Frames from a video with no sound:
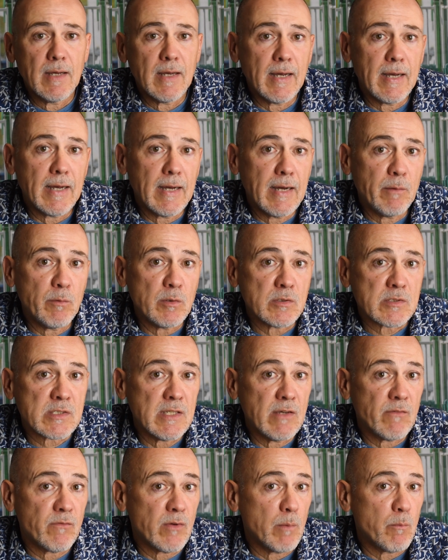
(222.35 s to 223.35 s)
We'll
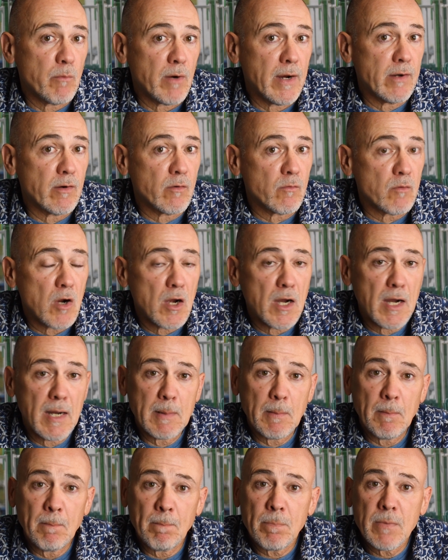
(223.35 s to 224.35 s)
see if I'm right or
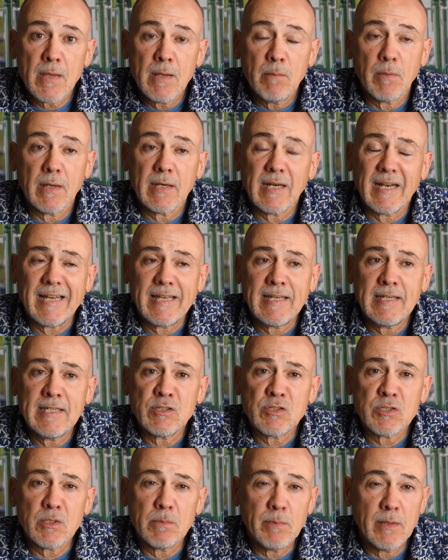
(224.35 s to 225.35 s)
wrong, but he
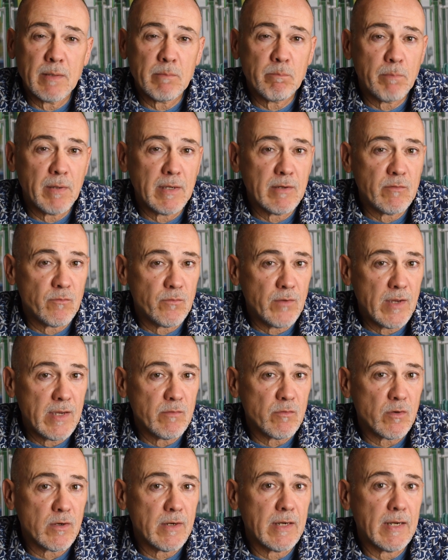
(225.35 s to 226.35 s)
should be a big
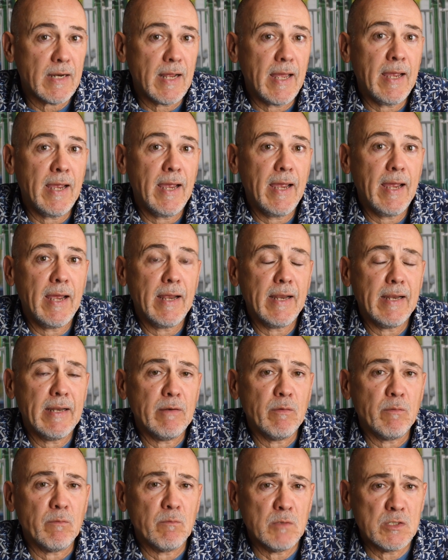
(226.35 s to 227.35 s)
favorite,
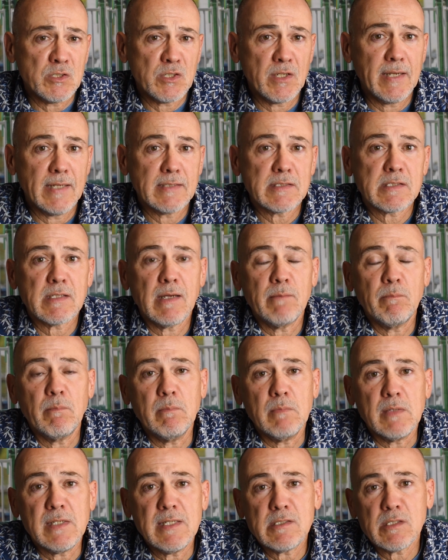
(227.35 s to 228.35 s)
and we should get
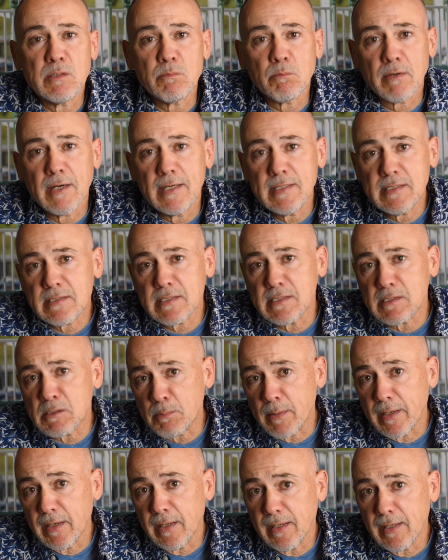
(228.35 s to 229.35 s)
some decent prices
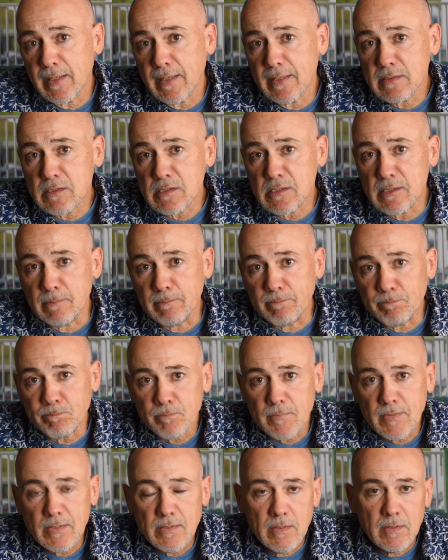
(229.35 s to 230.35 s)
betting against him.
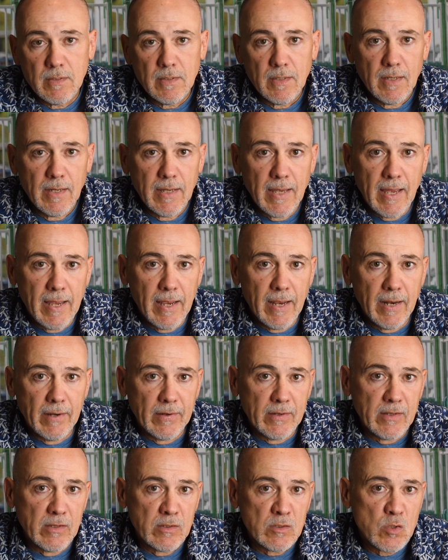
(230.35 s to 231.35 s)

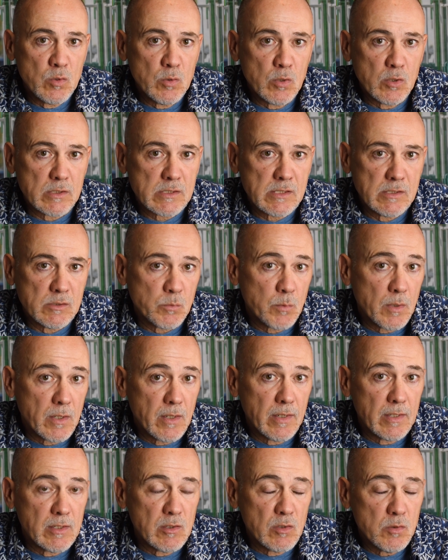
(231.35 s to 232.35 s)
And the 2 horses we're
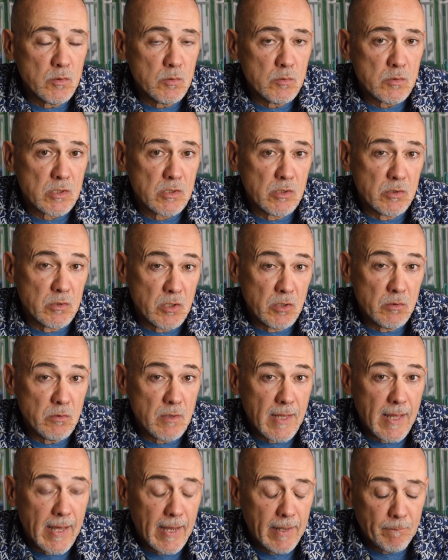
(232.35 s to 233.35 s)
going to use to do
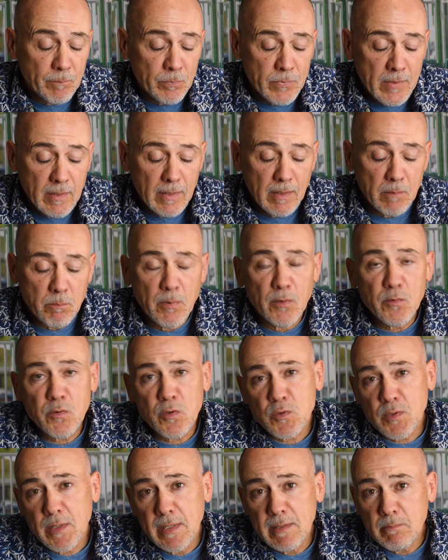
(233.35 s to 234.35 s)
that are
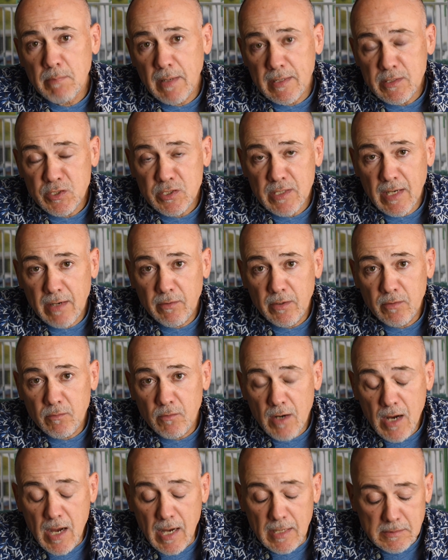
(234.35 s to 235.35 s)
both trained by Sharon
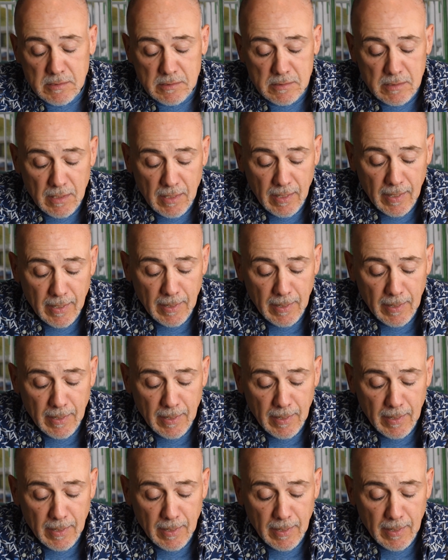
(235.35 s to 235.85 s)
Ross.